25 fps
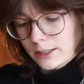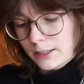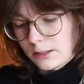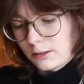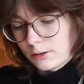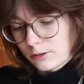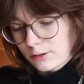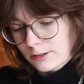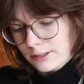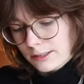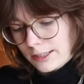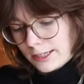It
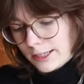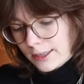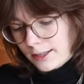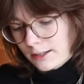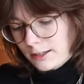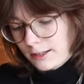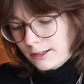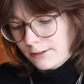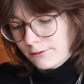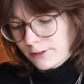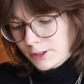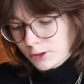looks like the
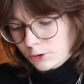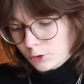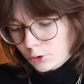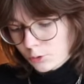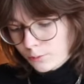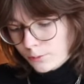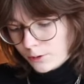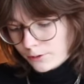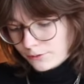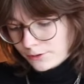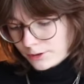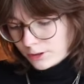living
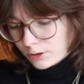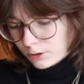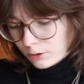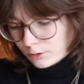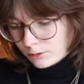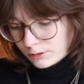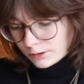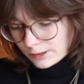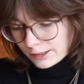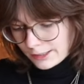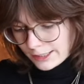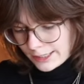room of an
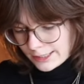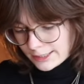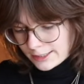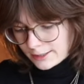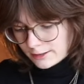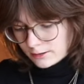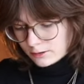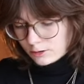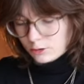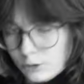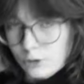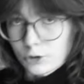old lady
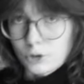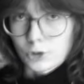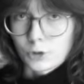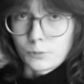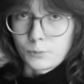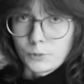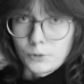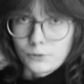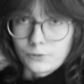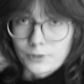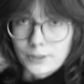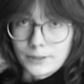in a horror
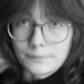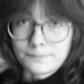movie.